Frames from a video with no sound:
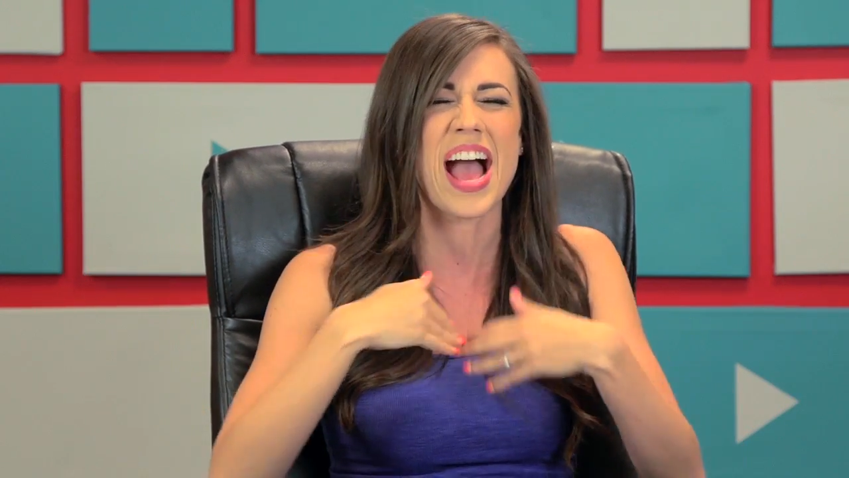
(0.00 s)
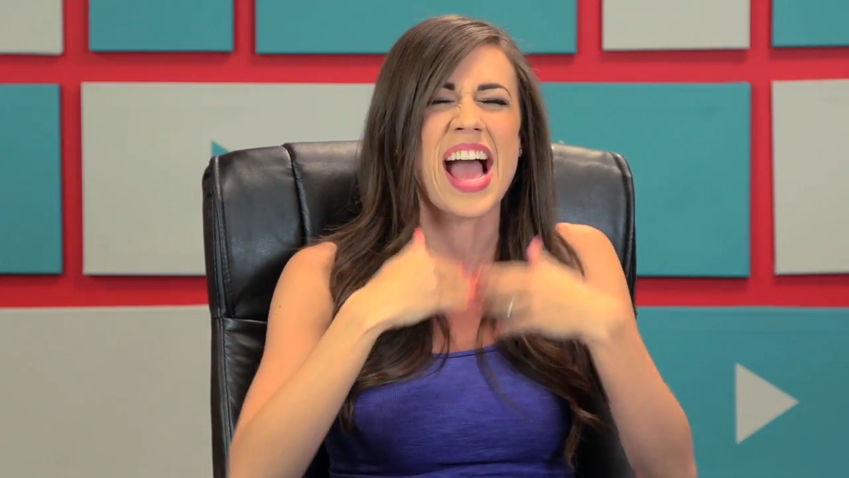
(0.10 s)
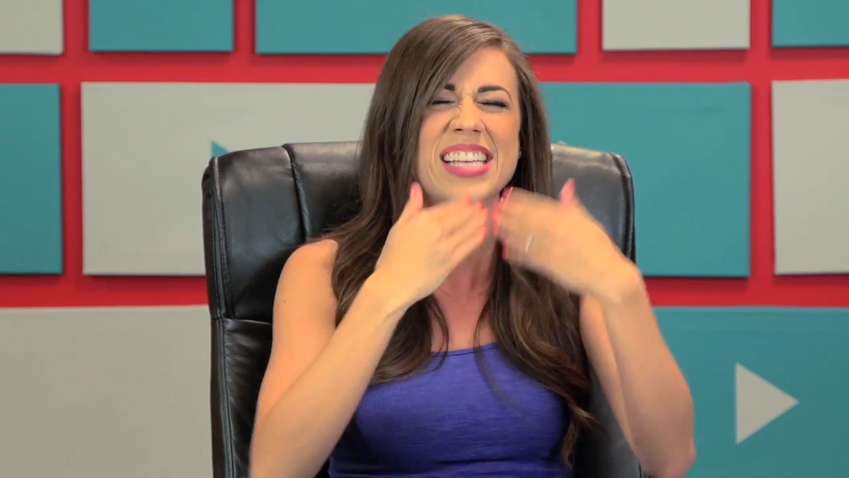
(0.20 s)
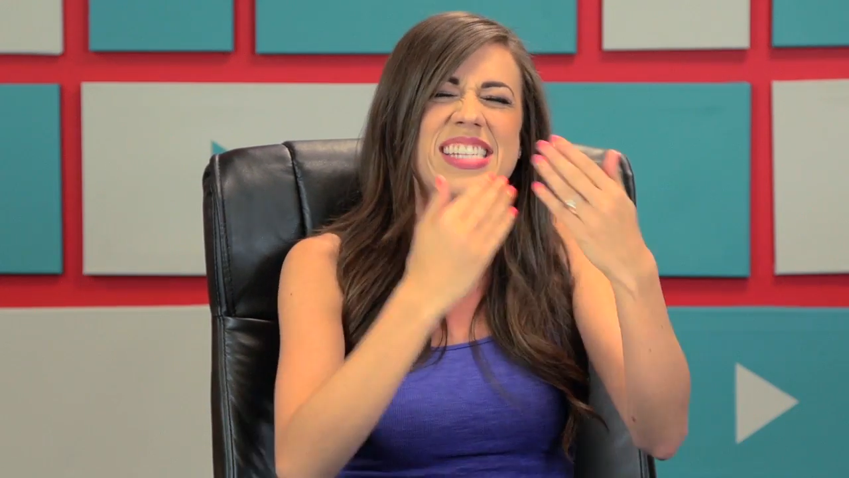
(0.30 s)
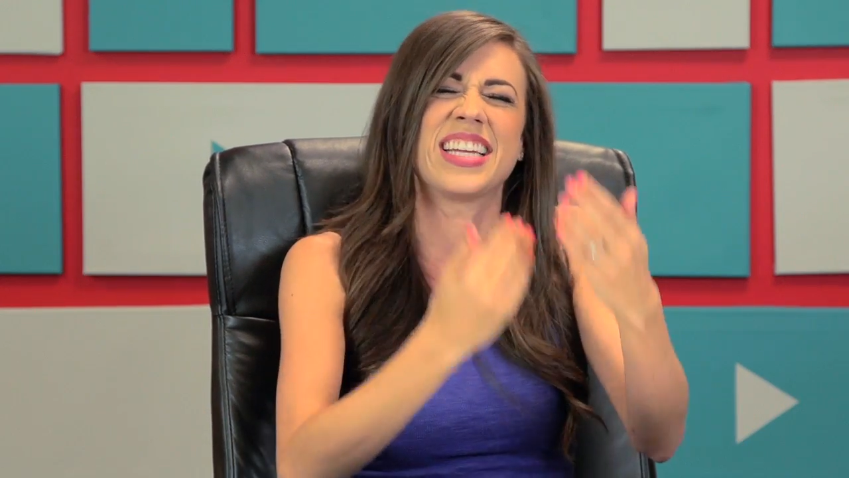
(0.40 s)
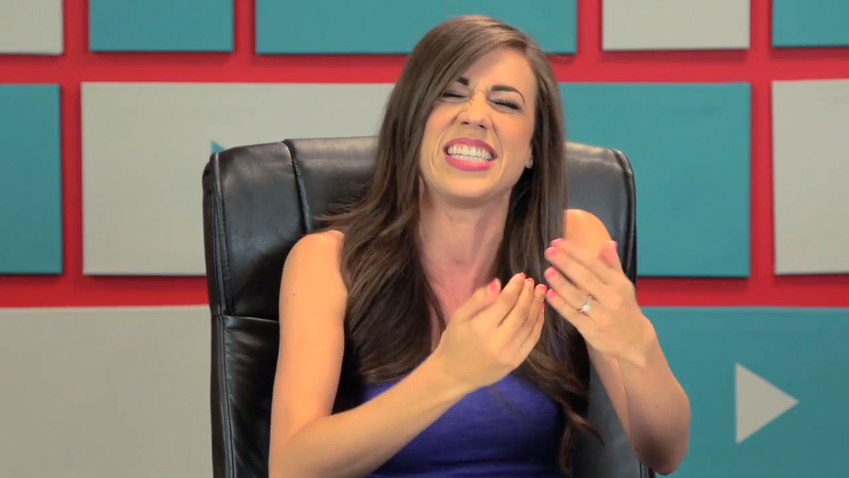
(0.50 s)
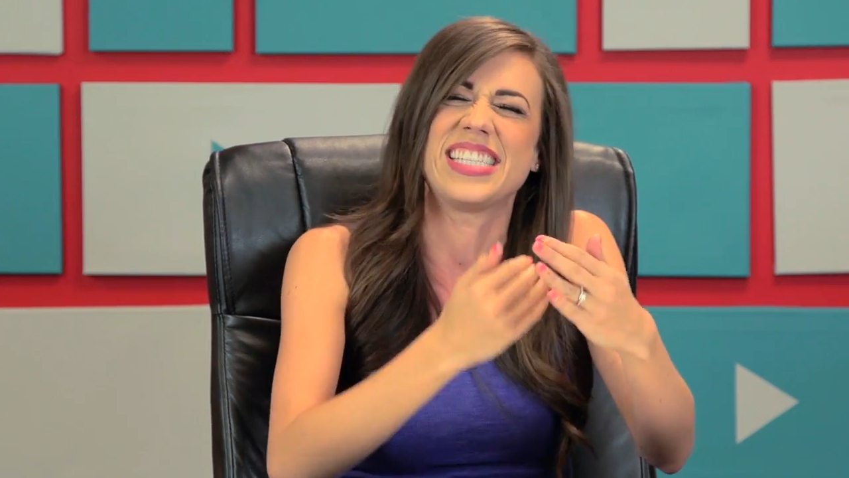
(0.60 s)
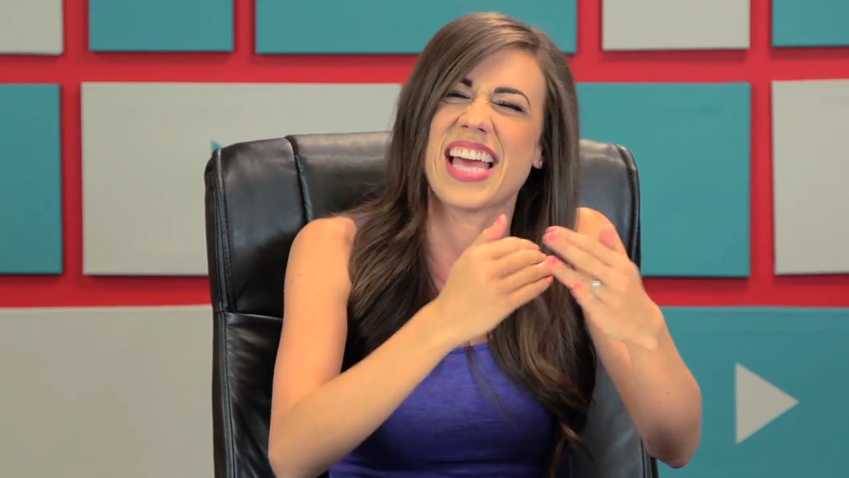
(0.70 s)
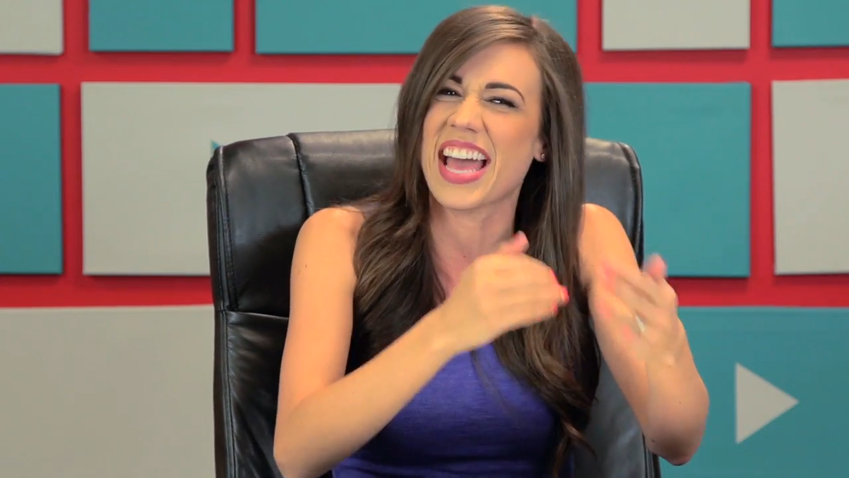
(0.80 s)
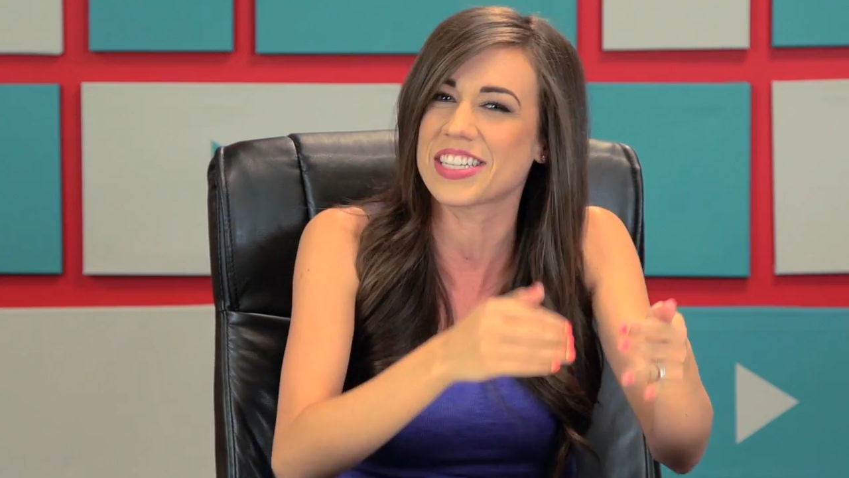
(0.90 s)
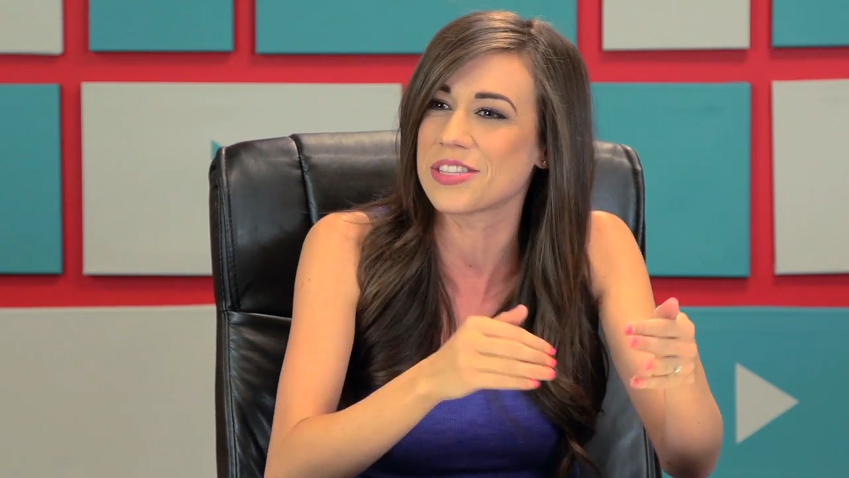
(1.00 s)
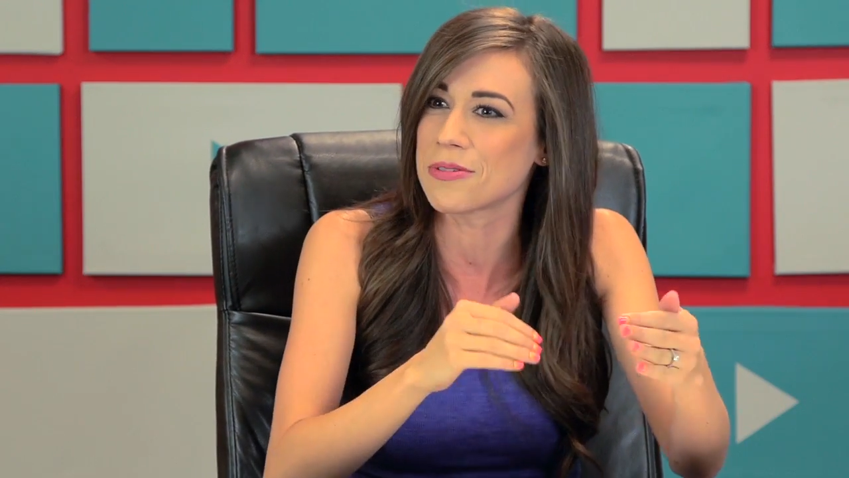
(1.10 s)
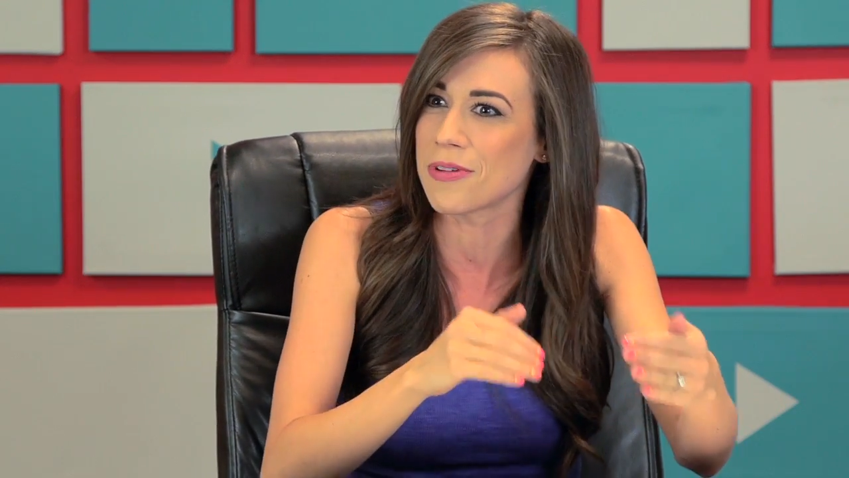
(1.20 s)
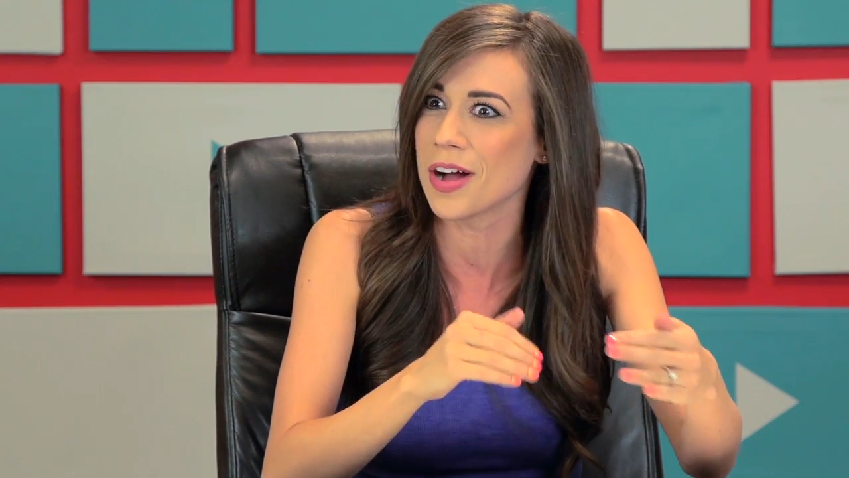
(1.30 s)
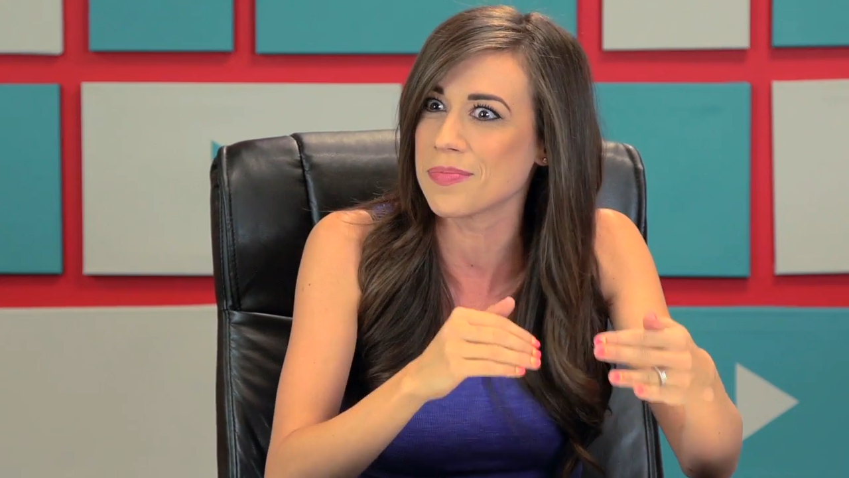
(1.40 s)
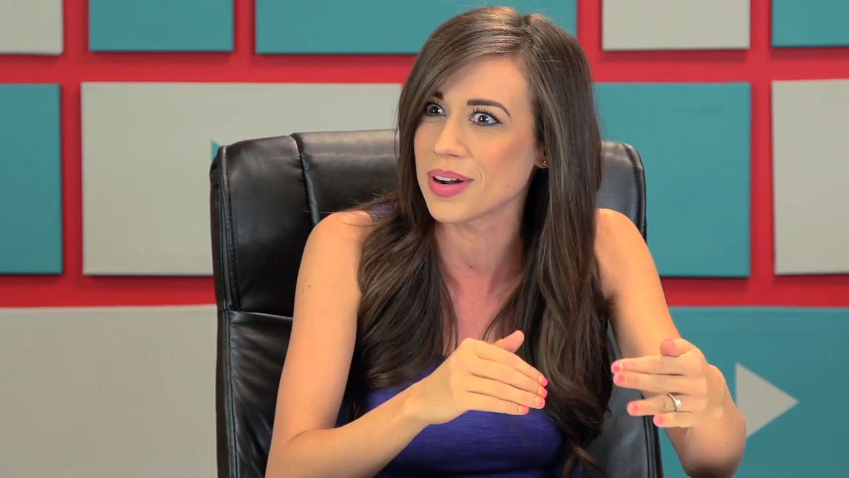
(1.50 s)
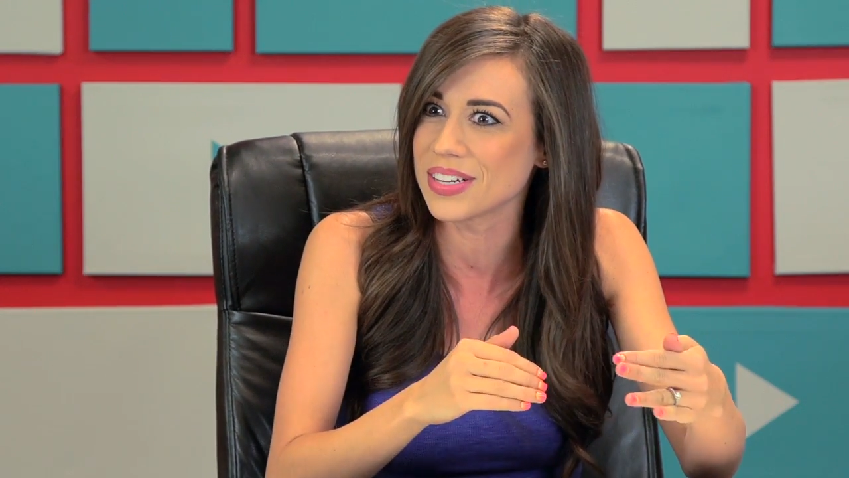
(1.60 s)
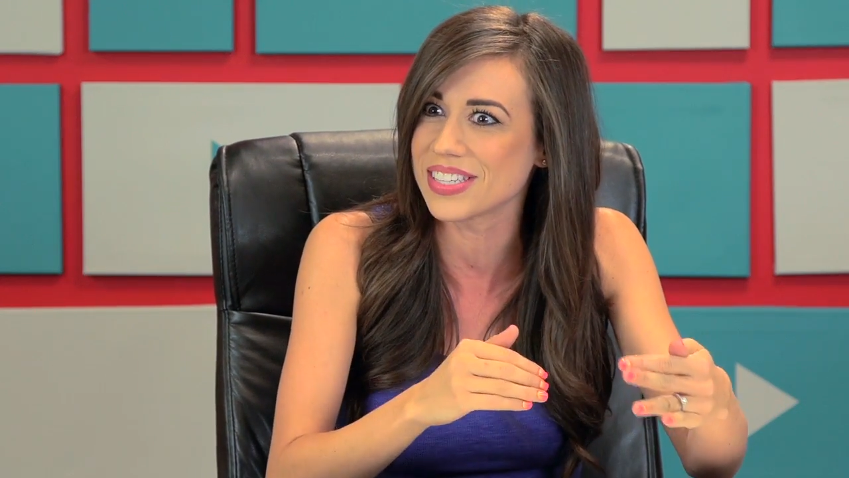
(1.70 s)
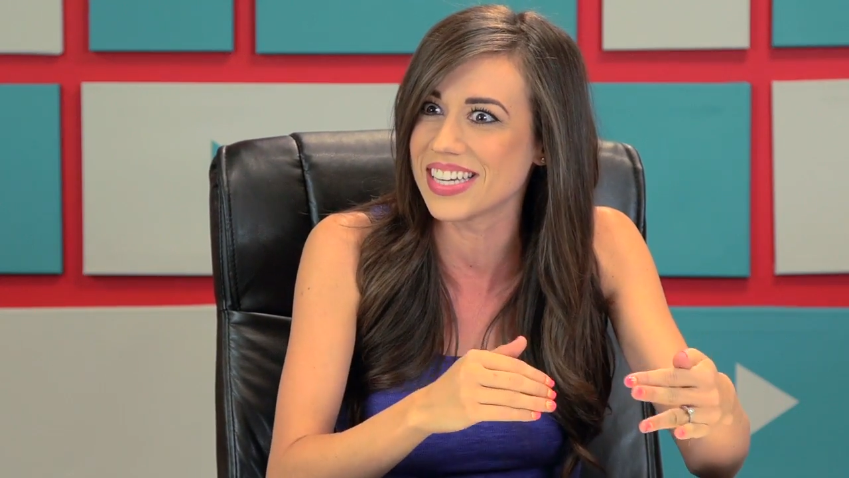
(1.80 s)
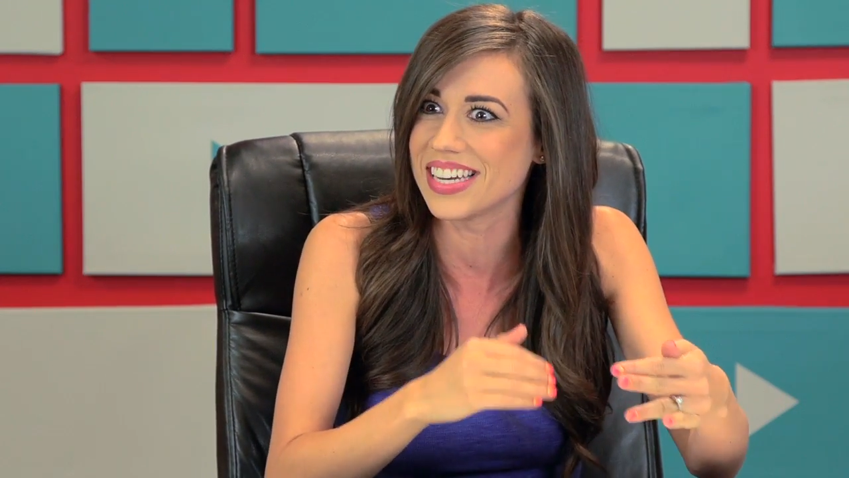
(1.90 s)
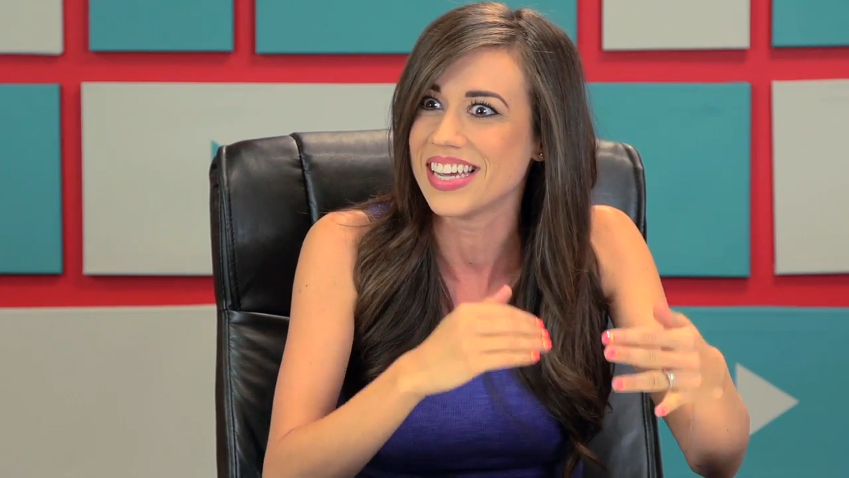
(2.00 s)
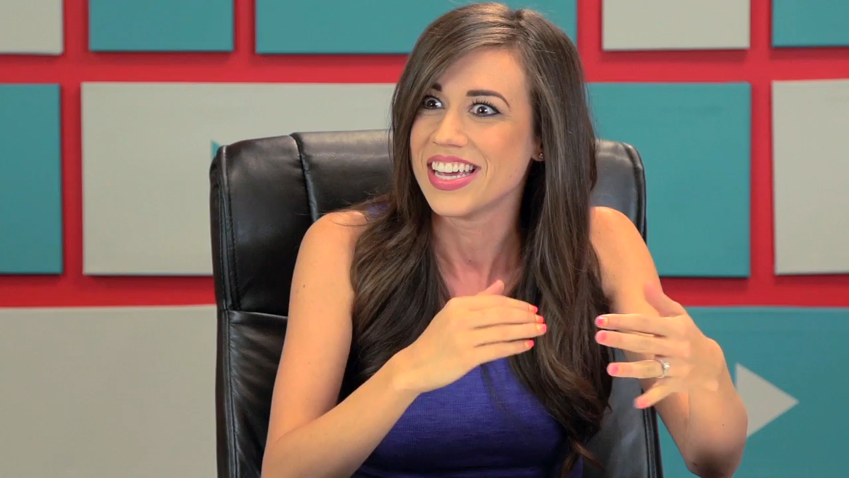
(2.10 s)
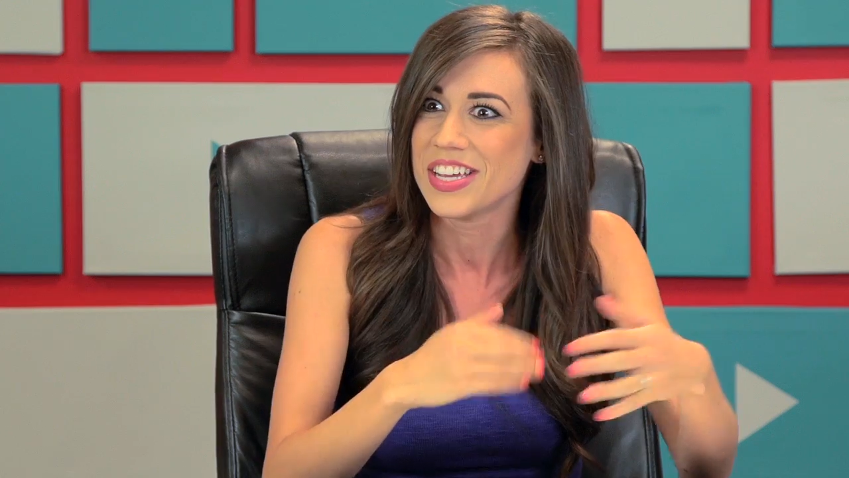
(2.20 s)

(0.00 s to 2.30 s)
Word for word: accidentally text the wrong person.